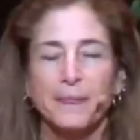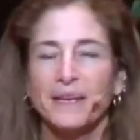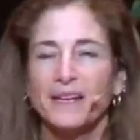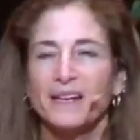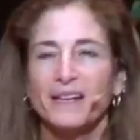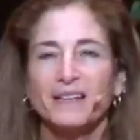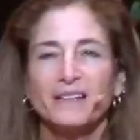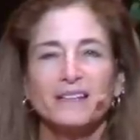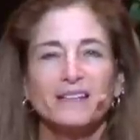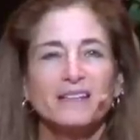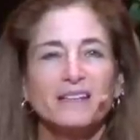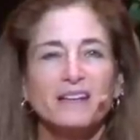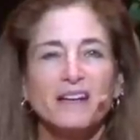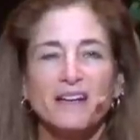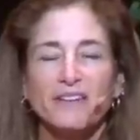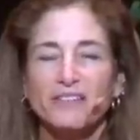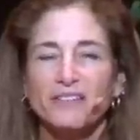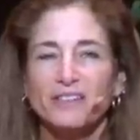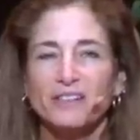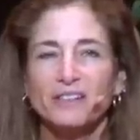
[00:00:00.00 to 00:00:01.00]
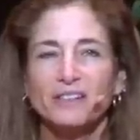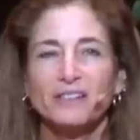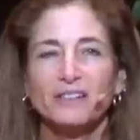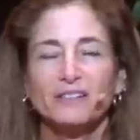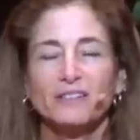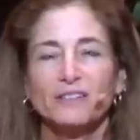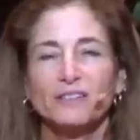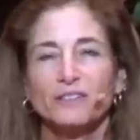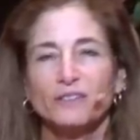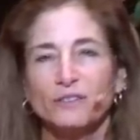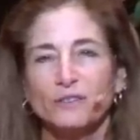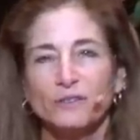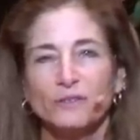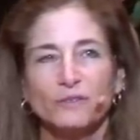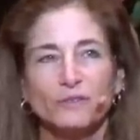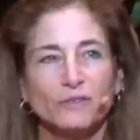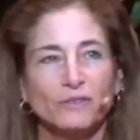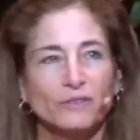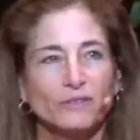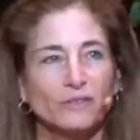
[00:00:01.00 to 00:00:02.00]
it had nothing to
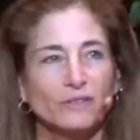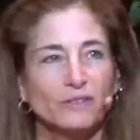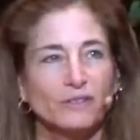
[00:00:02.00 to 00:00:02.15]
do